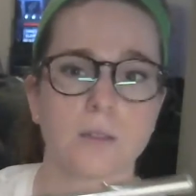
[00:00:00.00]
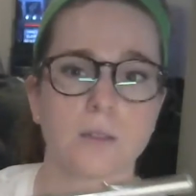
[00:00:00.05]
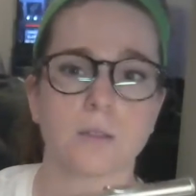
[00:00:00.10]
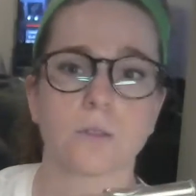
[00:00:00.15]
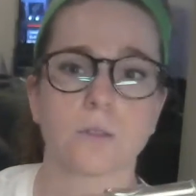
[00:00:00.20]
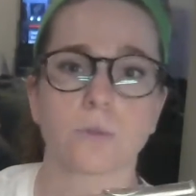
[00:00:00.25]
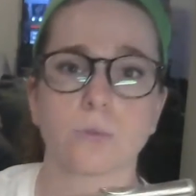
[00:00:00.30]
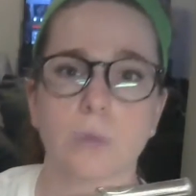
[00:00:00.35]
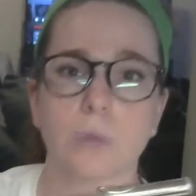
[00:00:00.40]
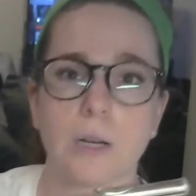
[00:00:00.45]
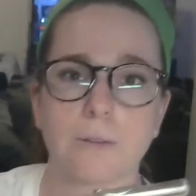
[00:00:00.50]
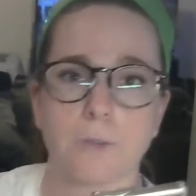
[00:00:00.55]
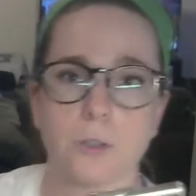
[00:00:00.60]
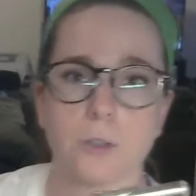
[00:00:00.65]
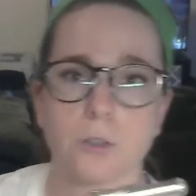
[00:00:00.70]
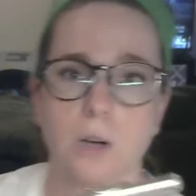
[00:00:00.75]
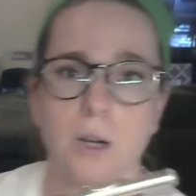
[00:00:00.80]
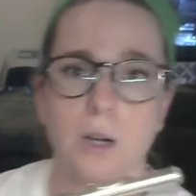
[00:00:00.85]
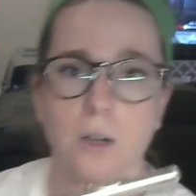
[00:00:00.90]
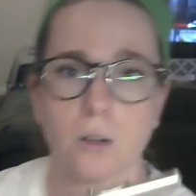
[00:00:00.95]
It's great for
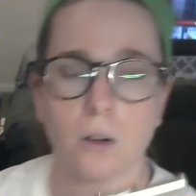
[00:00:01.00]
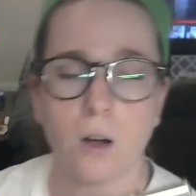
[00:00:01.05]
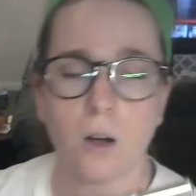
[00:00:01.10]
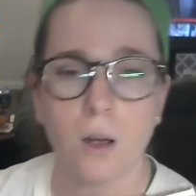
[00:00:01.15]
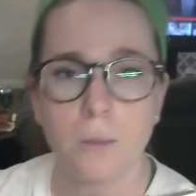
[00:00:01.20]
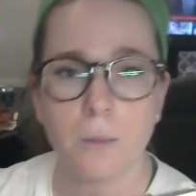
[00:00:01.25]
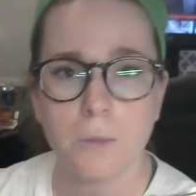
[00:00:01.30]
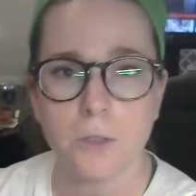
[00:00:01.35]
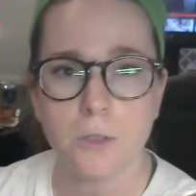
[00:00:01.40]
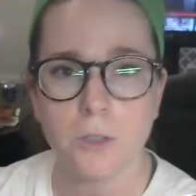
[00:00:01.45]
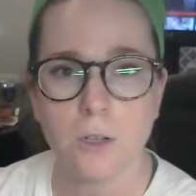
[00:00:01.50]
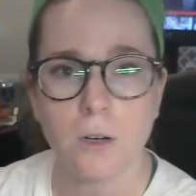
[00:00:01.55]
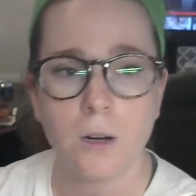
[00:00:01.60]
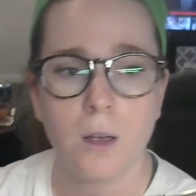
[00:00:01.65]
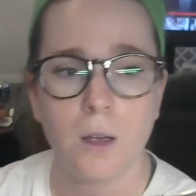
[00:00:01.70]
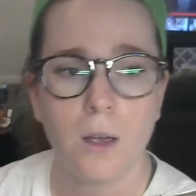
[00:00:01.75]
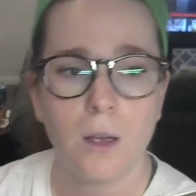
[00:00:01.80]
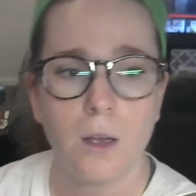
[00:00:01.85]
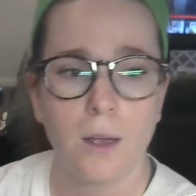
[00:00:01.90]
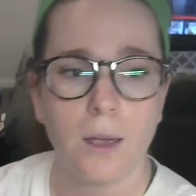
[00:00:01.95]
training your embouchure
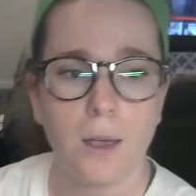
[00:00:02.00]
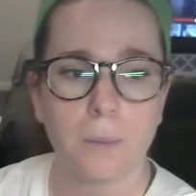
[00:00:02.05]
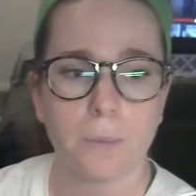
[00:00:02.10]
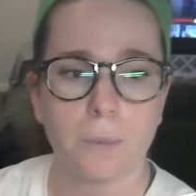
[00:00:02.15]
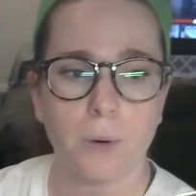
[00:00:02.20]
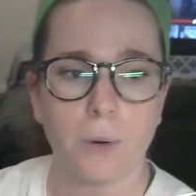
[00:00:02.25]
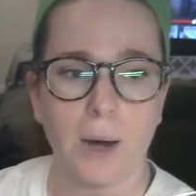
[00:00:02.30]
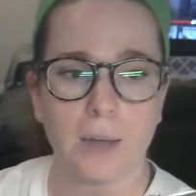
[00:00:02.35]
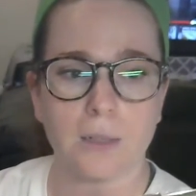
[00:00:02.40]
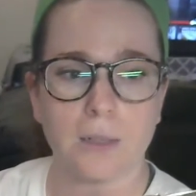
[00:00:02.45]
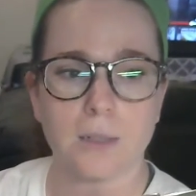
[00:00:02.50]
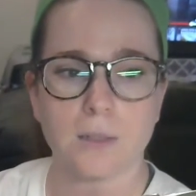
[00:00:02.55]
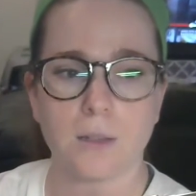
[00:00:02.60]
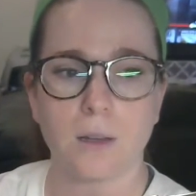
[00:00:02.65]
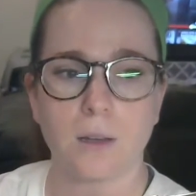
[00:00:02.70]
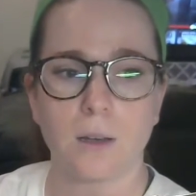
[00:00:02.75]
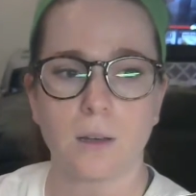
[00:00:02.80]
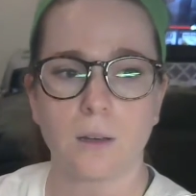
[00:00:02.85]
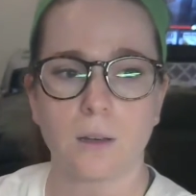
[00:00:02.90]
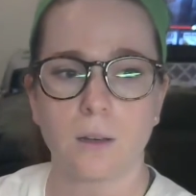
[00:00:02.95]
and
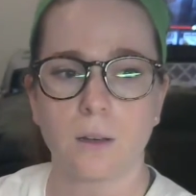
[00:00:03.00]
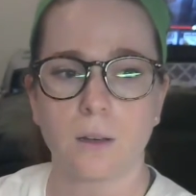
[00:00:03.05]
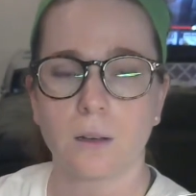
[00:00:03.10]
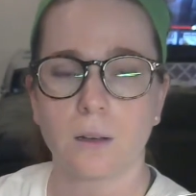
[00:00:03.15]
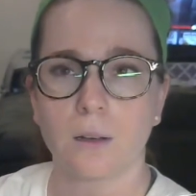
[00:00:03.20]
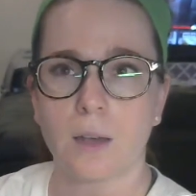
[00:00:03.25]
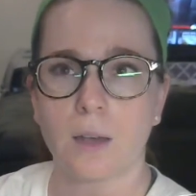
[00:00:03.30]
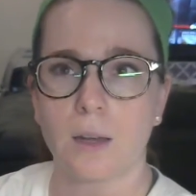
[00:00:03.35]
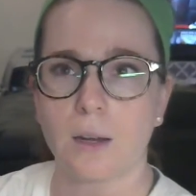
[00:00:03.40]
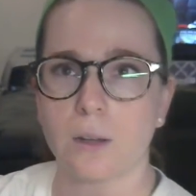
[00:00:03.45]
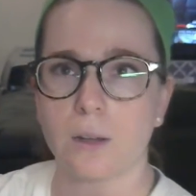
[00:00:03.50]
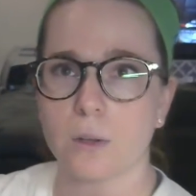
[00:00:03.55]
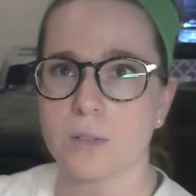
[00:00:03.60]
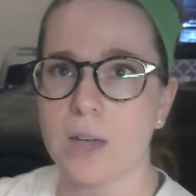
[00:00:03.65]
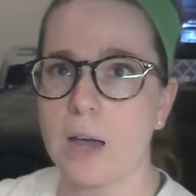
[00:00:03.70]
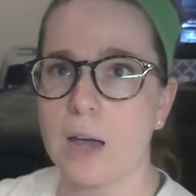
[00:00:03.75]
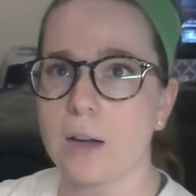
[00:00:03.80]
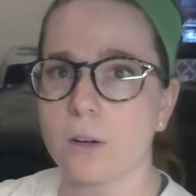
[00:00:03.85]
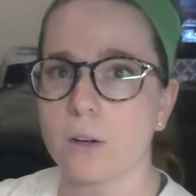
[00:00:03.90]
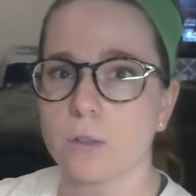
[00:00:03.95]
practicing getting those
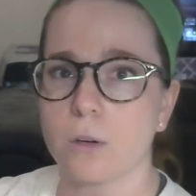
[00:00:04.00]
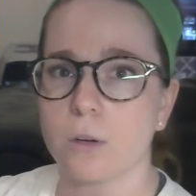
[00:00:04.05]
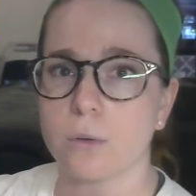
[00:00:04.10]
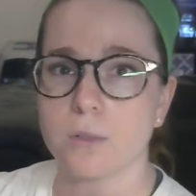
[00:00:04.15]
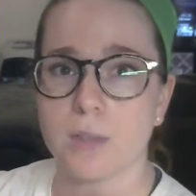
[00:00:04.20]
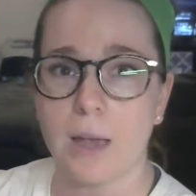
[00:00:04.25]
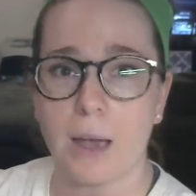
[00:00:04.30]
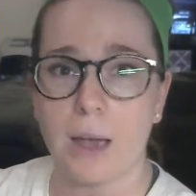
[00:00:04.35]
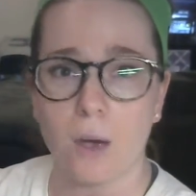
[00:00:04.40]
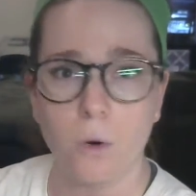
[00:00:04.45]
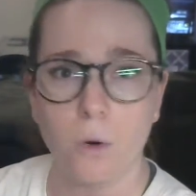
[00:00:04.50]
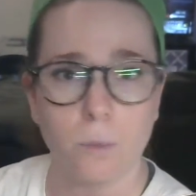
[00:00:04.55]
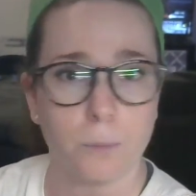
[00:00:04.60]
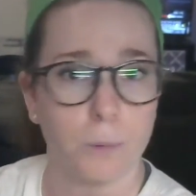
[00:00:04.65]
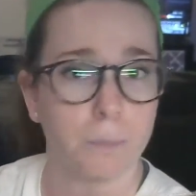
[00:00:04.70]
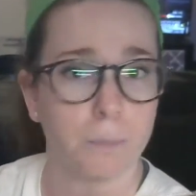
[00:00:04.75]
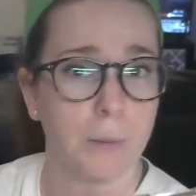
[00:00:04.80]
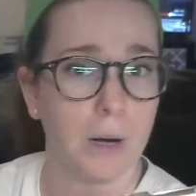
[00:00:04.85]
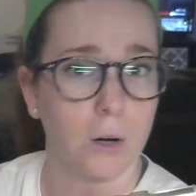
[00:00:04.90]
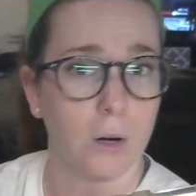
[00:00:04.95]
higher notes out,
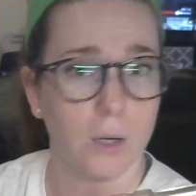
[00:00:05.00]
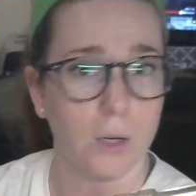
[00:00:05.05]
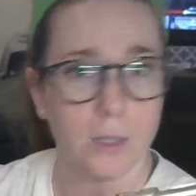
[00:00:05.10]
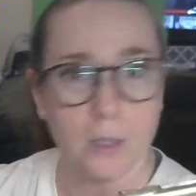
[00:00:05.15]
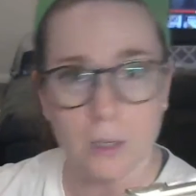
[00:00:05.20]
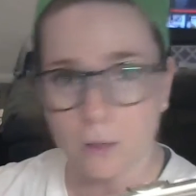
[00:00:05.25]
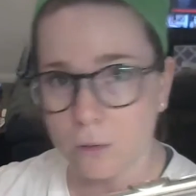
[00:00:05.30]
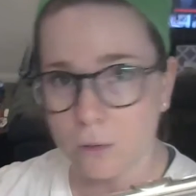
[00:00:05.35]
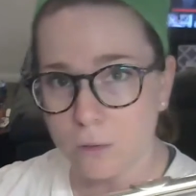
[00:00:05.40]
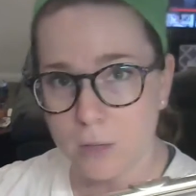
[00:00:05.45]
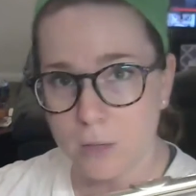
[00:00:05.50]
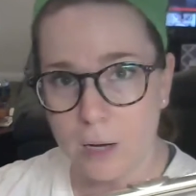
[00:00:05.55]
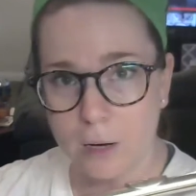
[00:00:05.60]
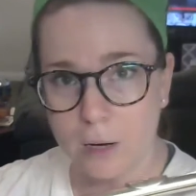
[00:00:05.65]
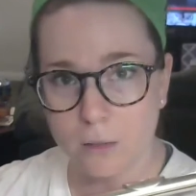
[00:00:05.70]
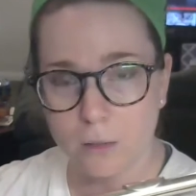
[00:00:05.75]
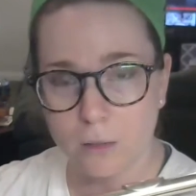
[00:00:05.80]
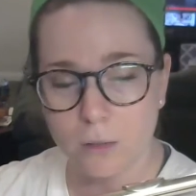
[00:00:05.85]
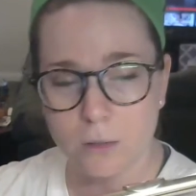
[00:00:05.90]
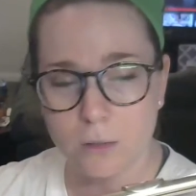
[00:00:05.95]
preparing to get those
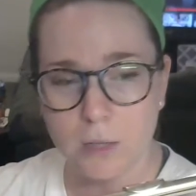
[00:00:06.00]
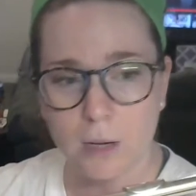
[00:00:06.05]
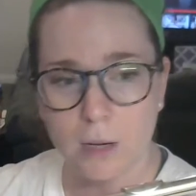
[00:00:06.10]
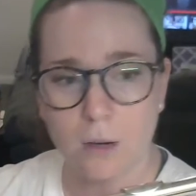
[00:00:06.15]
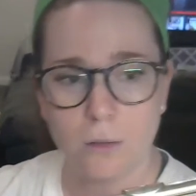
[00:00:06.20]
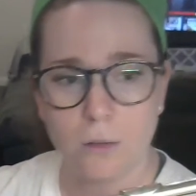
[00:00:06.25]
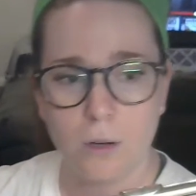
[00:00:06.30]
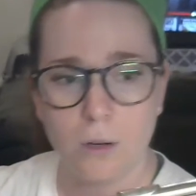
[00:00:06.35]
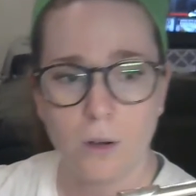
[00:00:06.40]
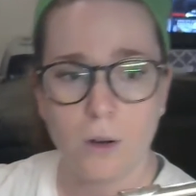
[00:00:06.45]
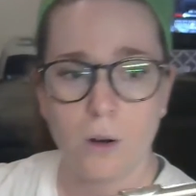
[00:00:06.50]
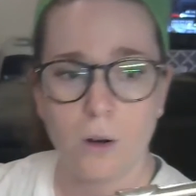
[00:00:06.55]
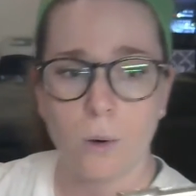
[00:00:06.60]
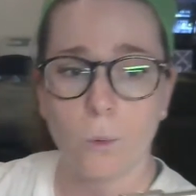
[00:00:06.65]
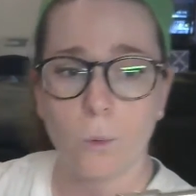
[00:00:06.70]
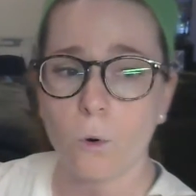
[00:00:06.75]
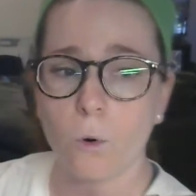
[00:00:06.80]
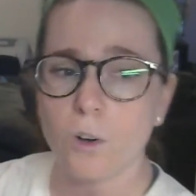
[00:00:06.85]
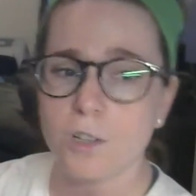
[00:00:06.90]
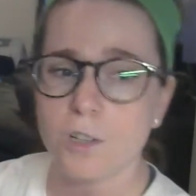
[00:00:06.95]
higher notes out,
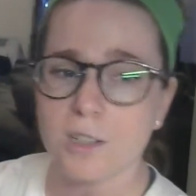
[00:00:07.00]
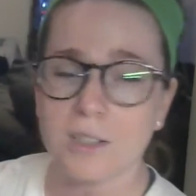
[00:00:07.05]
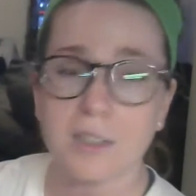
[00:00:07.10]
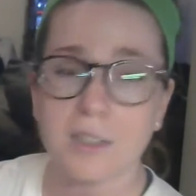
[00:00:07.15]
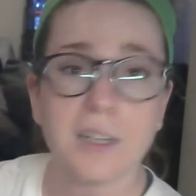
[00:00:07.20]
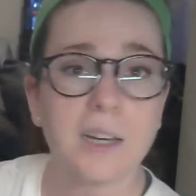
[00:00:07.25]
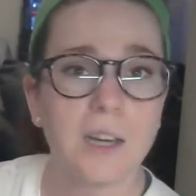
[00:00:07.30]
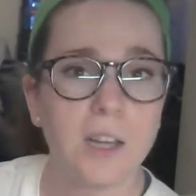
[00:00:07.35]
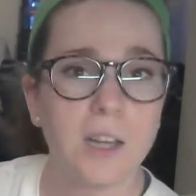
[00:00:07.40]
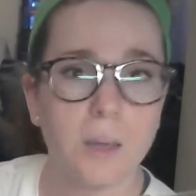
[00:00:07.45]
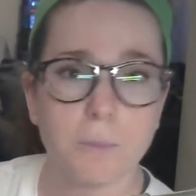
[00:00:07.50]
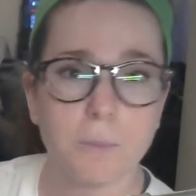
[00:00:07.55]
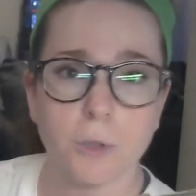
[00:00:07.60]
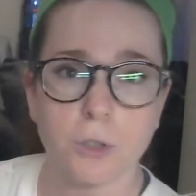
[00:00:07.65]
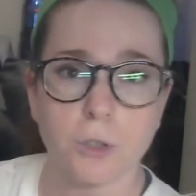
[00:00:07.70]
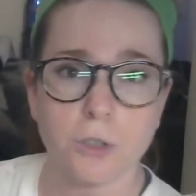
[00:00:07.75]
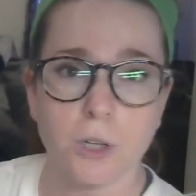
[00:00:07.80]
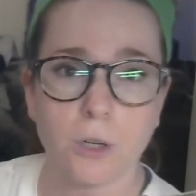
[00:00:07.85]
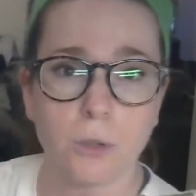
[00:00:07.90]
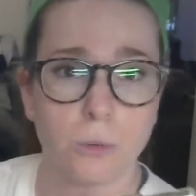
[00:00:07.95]
or just cleaning up your
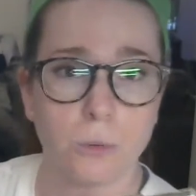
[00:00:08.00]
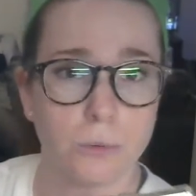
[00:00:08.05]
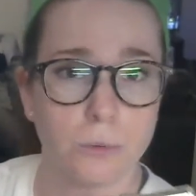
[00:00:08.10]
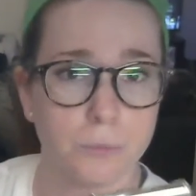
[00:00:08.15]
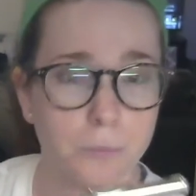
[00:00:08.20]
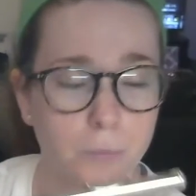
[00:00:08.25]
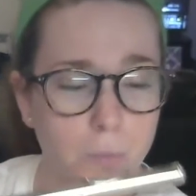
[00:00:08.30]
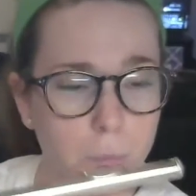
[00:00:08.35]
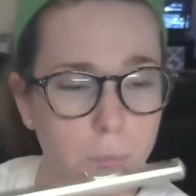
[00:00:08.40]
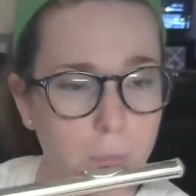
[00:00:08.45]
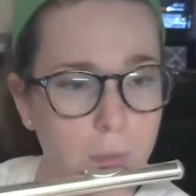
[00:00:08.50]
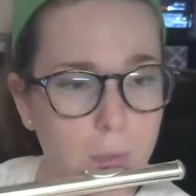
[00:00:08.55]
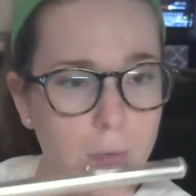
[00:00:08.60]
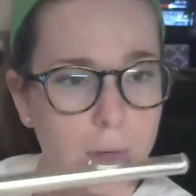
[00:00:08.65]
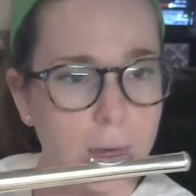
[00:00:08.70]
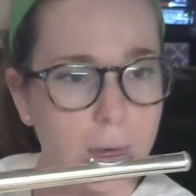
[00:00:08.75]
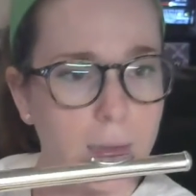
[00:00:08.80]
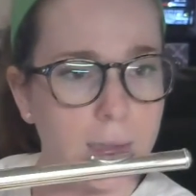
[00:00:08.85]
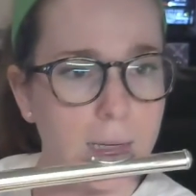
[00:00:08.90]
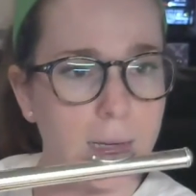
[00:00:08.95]
tone.
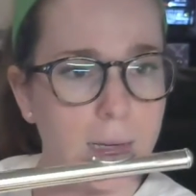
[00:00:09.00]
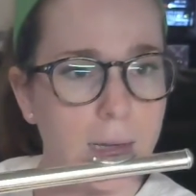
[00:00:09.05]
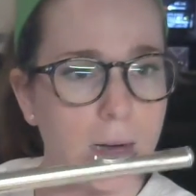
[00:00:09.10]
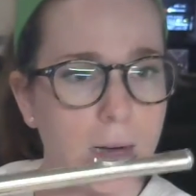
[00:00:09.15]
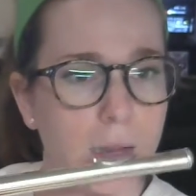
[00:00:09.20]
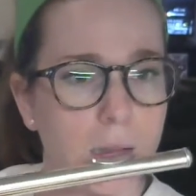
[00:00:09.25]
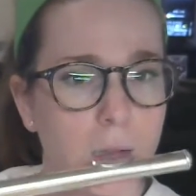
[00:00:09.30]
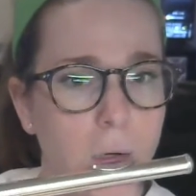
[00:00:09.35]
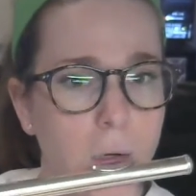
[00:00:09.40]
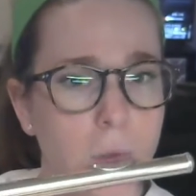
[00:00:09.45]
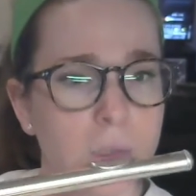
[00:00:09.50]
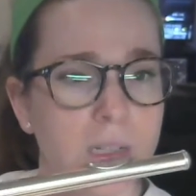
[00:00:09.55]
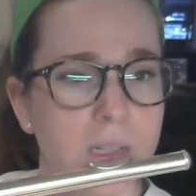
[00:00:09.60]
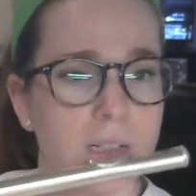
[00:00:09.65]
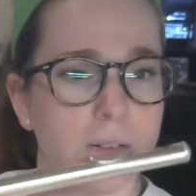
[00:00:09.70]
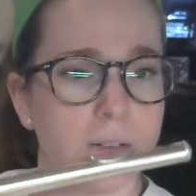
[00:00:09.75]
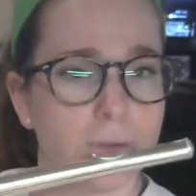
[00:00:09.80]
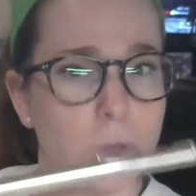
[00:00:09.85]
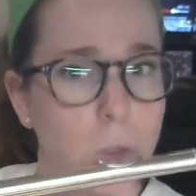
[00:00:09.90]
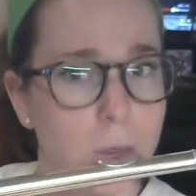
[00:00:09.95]
I can get a low D,
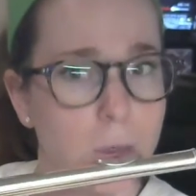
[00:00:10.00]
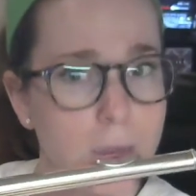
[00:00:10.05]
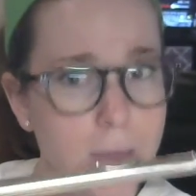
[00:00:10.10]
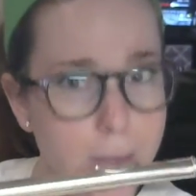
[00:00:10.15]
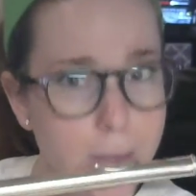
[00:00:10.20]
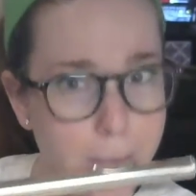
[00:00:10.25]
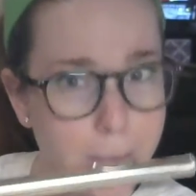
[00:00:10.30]
of course.